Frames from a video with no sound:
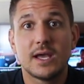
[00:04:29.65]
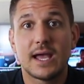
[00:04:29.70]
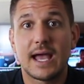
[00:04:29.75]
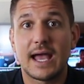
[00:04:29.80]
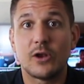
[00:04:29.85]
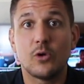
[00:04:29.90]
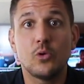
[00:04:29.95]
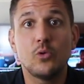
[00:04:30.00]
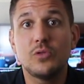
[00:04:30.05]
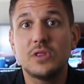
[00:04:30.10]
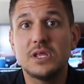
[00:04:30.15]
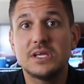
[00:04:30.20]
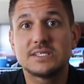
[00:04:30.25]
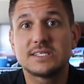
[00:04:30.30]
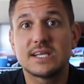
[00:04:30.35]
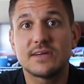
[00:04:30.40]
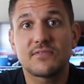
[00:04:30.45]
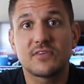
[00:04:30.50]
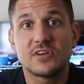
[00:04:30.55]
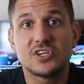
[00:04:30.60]
and all these
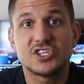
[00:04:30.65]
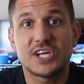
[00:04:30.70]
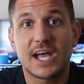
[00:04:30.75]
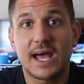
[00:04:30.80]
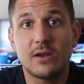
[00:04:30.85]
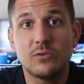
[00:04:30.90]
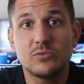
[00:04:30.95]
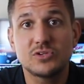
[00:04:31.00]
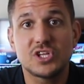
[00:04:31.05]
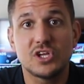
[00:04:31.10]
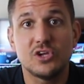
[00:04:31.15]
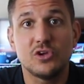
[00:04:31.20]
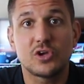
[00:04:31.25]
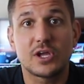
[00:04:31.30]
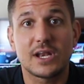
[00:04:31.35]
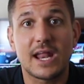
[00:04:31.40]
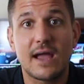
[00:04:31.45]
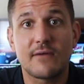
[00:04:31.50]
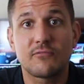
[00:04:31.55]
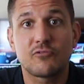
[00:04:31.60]
different channels that you
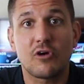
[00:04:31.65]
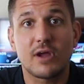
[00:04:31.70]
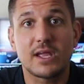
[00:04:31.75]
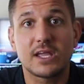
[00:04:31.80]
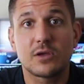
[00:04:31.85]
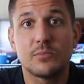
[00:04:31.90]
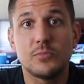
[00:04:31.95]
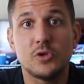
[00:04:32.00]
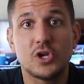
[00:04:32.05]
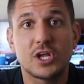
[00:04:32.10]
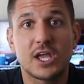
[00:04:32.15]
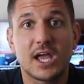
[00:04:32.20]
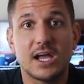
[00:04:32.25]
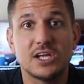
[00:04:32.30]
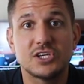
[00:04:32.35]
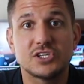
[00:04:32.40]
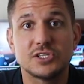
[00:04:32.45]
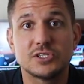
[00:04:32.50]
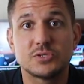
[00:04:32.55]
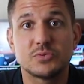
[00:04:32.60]
can have great
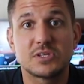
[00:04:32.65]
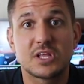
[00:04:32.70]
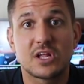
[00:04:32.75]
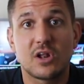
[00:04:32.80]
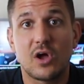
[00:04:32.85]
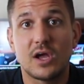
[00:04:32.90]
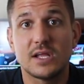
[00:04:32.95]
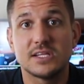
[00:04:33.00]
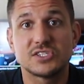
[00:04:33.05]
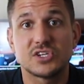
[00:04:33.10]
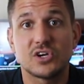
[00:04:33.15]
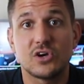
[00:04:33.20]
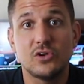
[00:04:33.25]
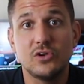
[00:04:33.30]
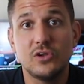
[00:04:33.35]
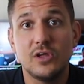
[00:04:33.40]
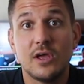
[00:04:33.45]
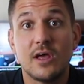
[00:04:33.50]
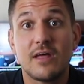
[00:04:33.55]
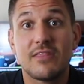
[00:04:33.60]
communications with clients
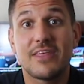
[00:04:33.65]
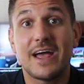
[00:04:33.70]
on,